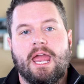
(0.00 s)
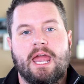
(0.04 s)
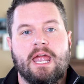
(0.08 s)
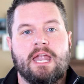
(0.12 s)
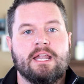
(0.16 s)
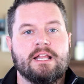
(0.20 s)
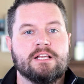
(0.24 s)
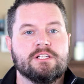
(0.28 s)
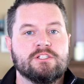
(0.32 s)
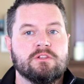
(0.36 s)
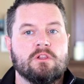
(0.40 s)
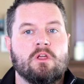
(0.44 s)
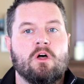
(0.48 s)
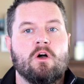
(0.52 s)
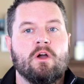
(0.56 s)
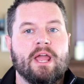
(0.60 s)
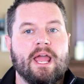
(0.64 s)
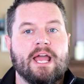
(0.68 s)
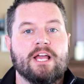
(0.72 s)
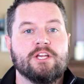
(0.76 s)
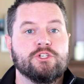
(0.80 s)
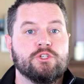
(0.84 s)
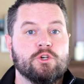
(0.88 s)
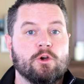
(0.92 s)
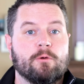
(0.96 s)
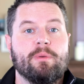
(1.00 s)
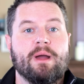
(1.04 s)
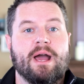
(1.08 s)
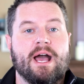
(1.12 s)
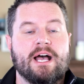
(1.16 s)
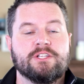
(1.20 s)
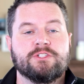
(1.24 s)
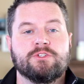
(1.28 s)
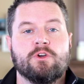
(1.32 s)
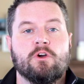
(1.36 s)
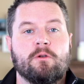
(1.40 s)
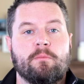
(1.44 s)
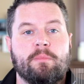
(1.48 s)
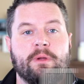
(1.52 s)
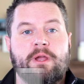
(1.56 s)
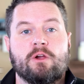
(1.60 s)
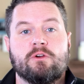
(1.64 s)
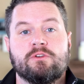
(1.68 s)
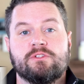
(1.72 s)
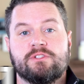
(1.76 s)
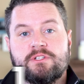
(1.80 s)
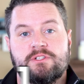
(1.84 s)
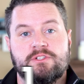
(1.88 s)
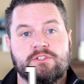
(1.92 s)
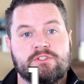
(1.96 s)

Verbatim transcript: and as long as your passcode appears